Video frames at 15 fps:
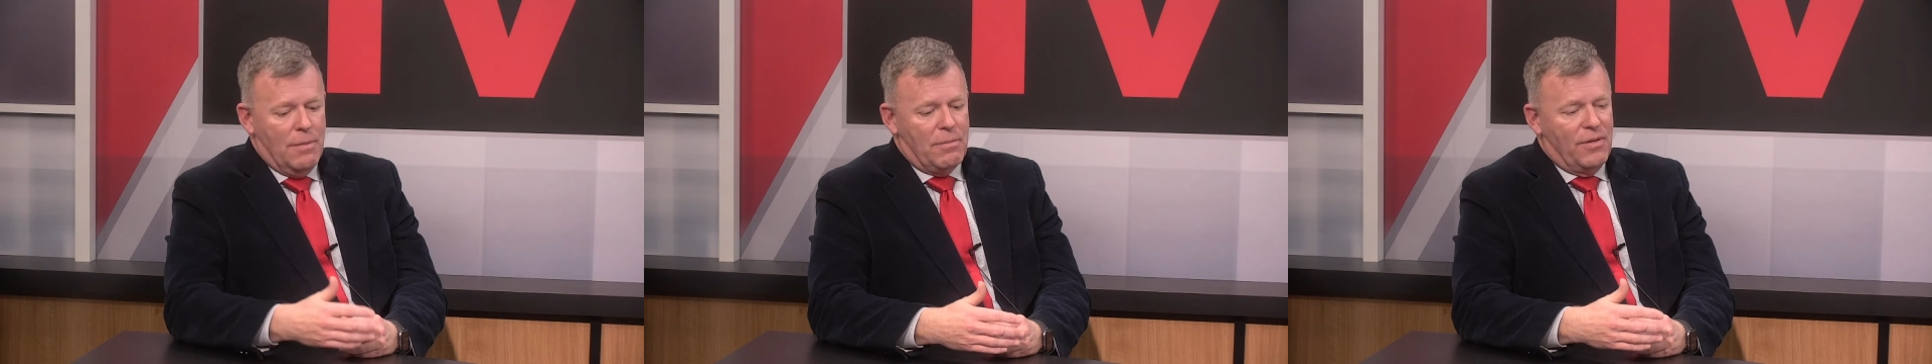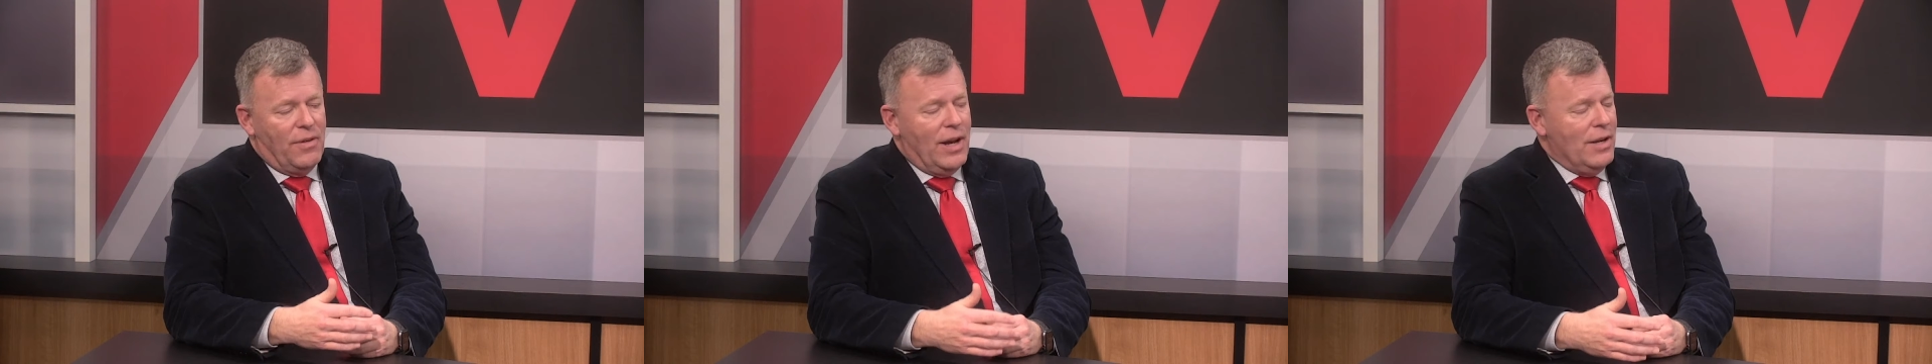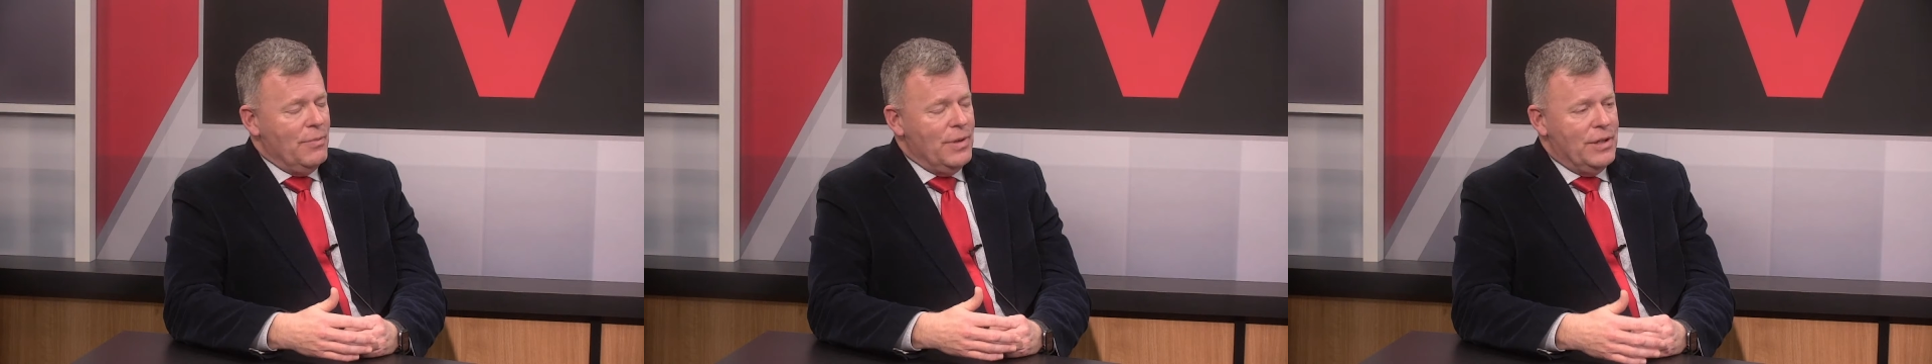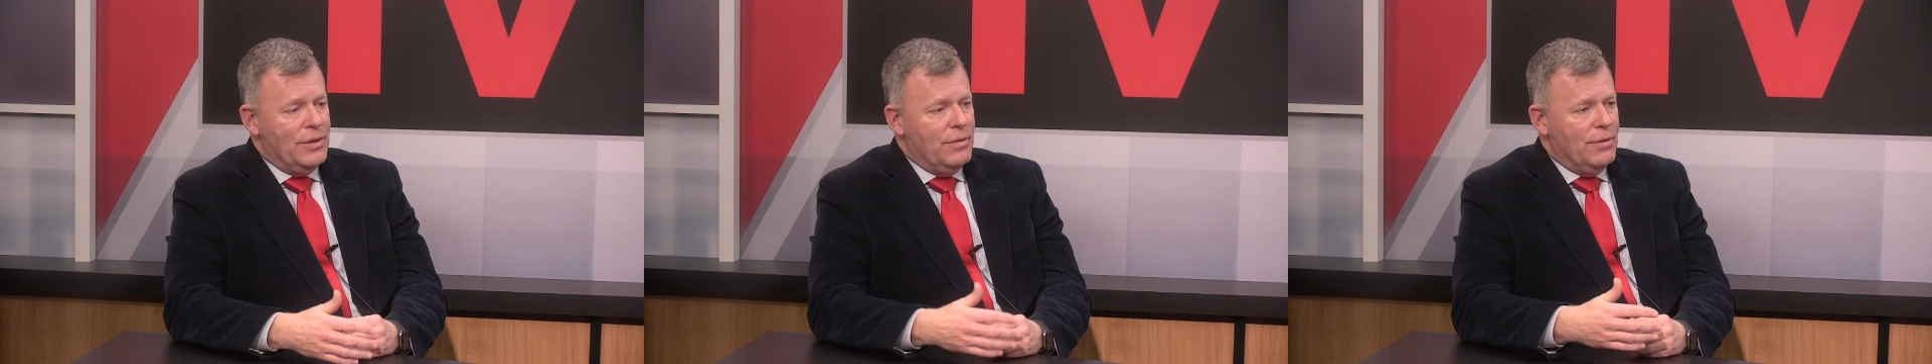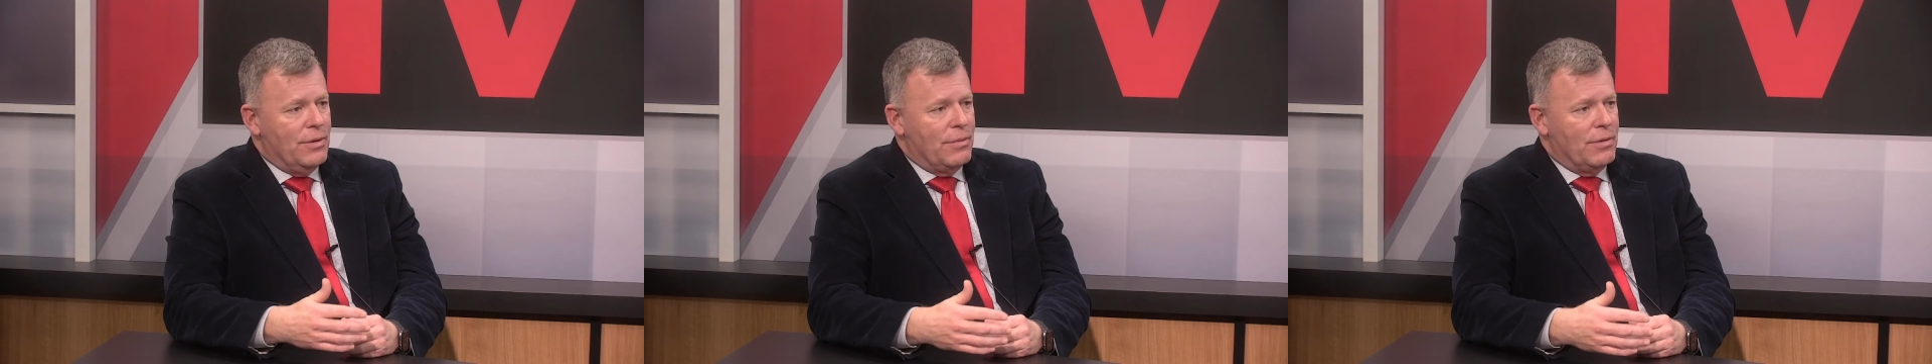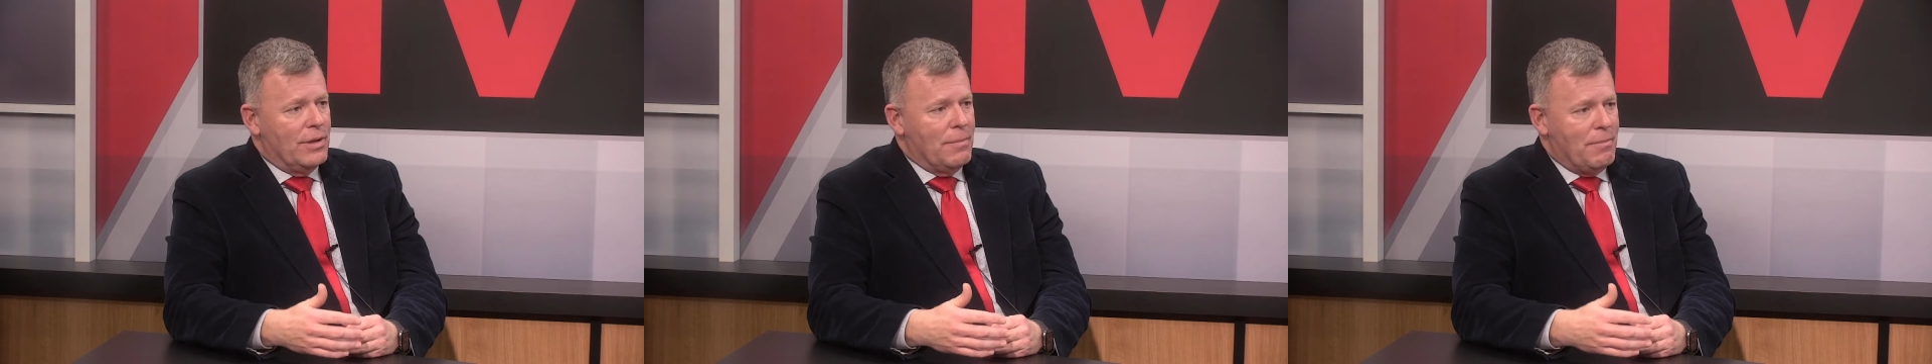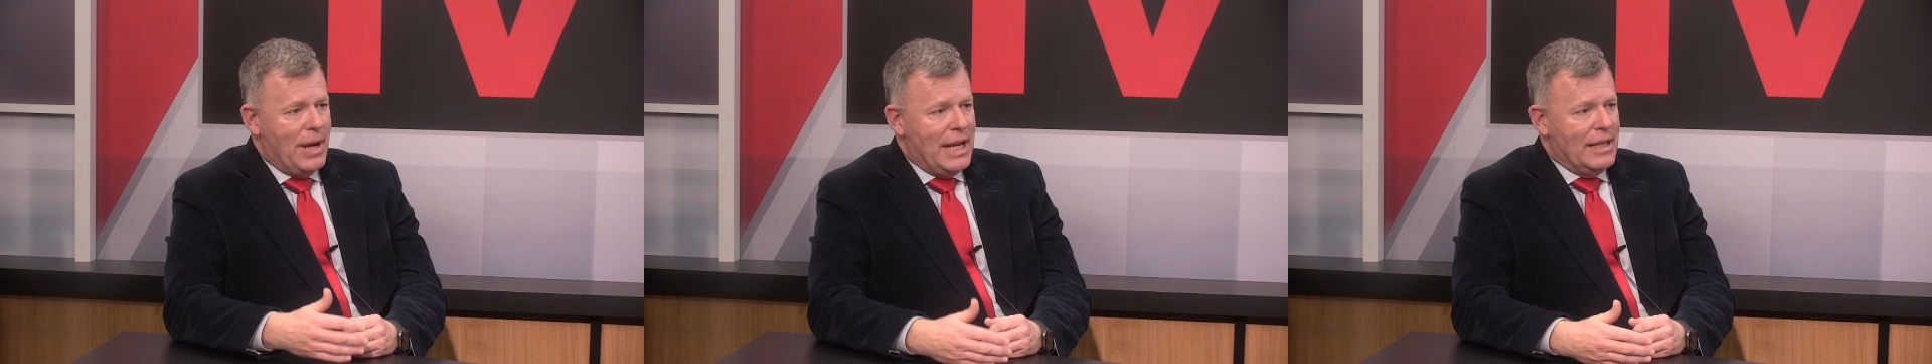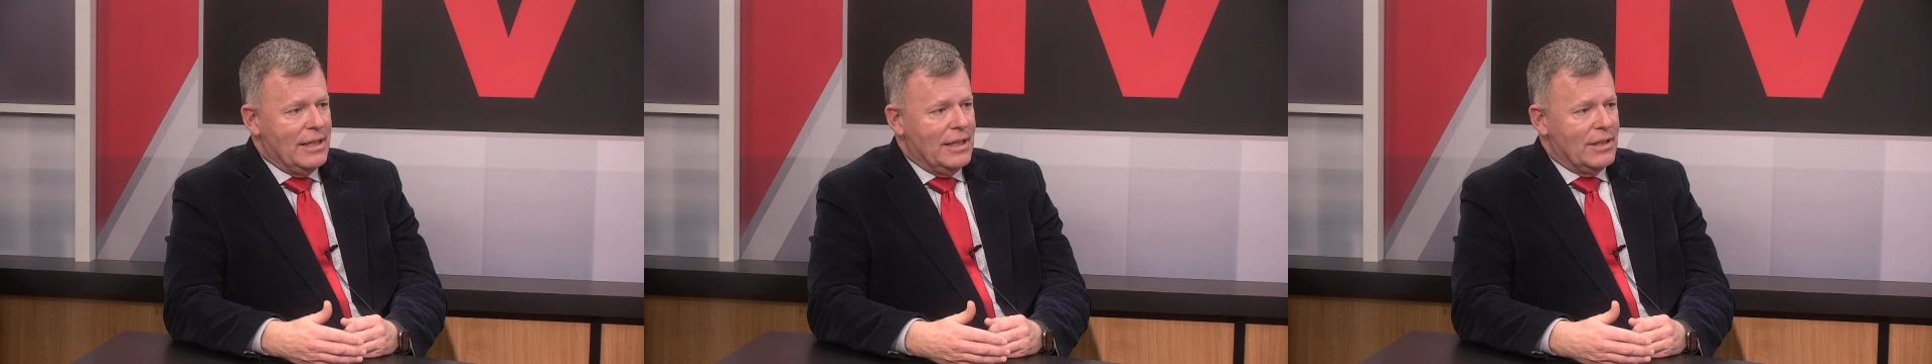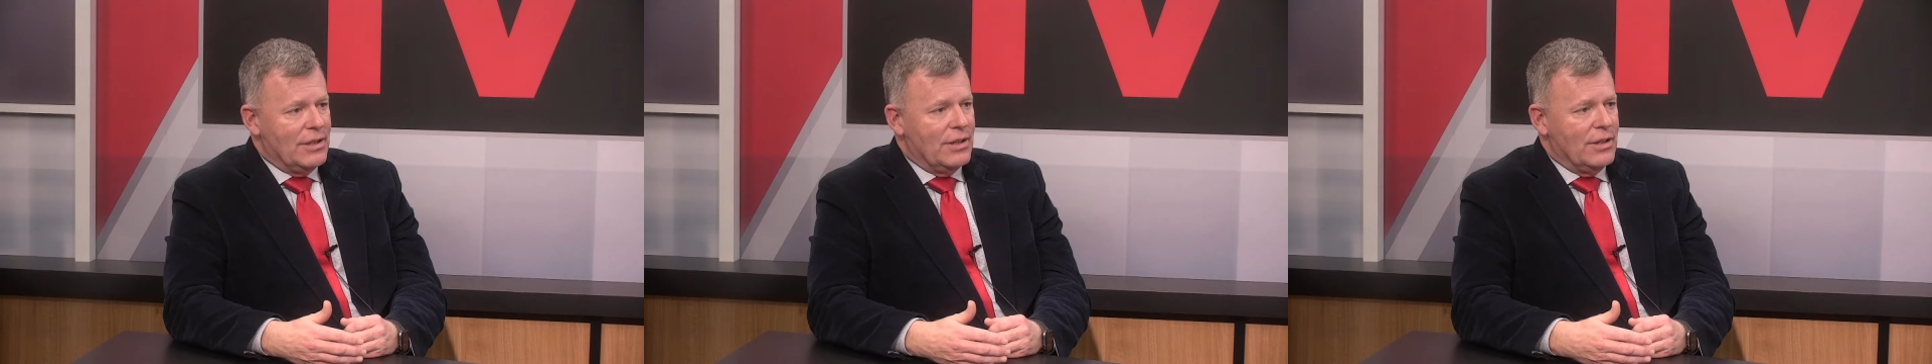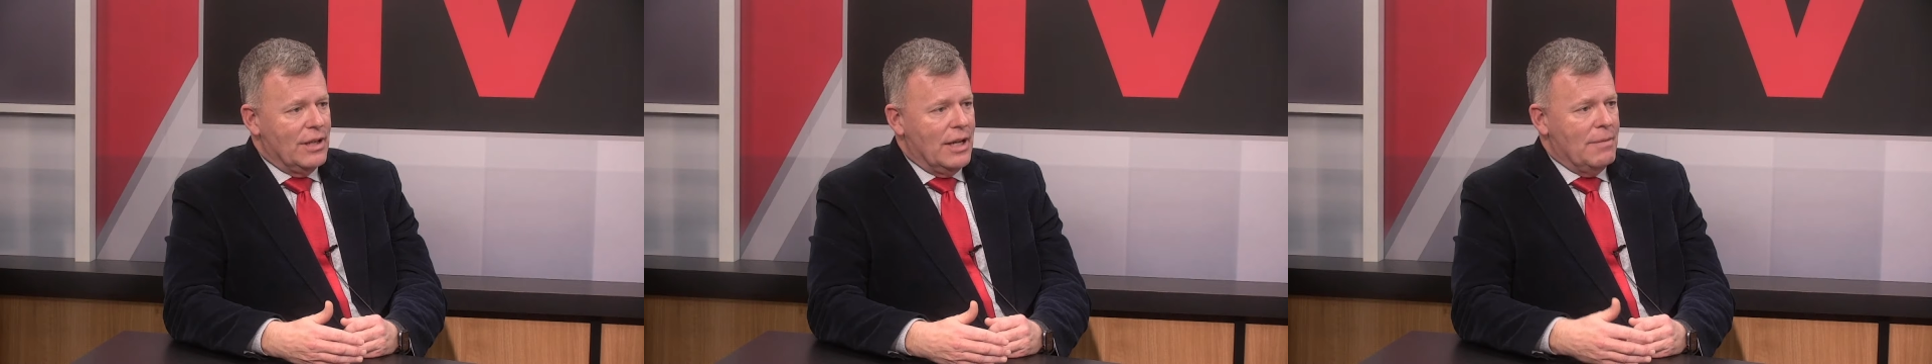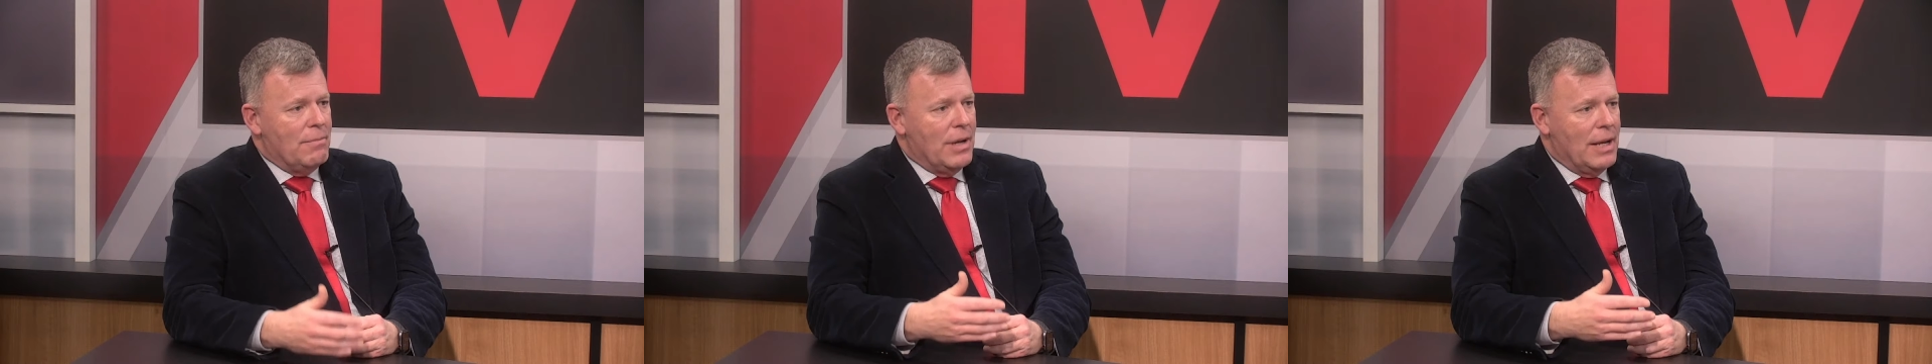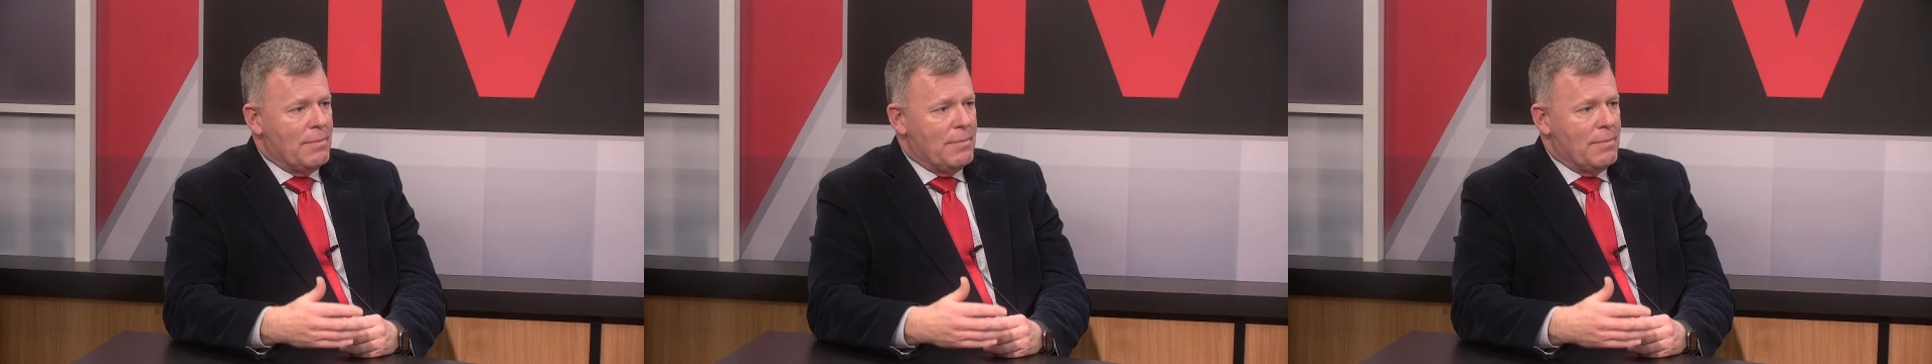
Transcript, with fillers: Provided we do the, the maintenance and,